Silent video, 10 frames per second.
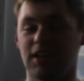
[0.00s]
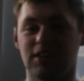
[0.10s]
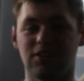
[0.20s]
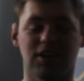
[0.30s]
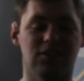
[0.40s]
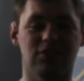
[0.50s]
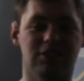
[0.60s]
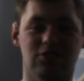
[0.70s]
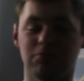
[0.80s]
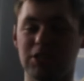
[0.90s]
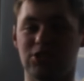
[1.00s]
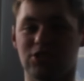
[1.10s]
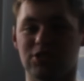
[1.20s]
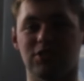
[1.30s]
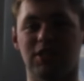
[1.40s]
You know how long it took me
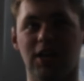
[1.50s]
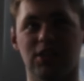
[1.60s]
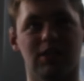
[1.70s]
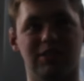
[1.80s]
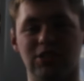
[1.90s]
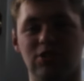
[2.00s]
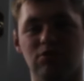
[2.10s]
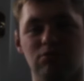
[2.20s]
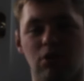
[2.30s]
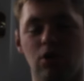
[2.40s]
just to get this to go